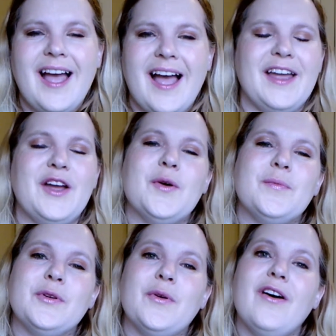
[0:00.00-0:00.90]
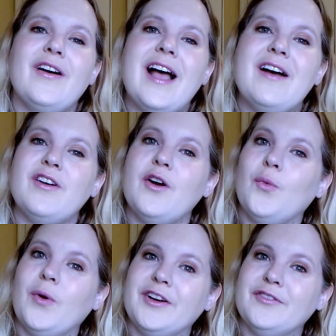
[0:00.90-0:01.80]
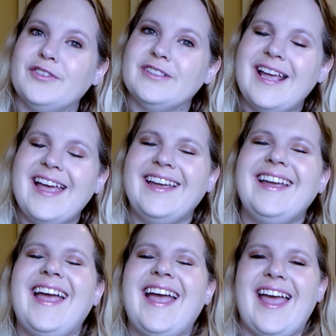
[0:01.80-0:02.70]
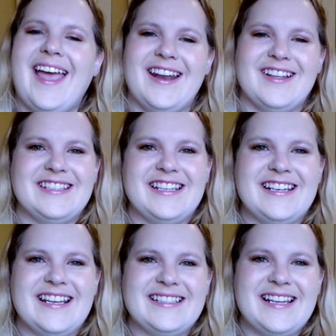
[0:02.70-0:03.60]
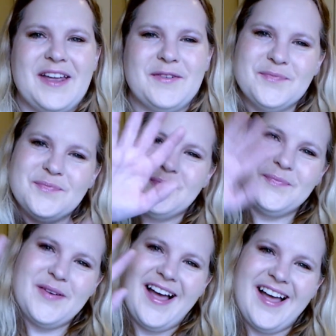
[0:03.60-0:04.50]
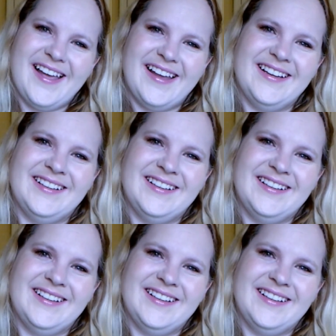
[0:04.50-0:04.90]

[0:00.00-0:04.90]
I hope you all have a wonderful day, and I'll see you next time. Bye!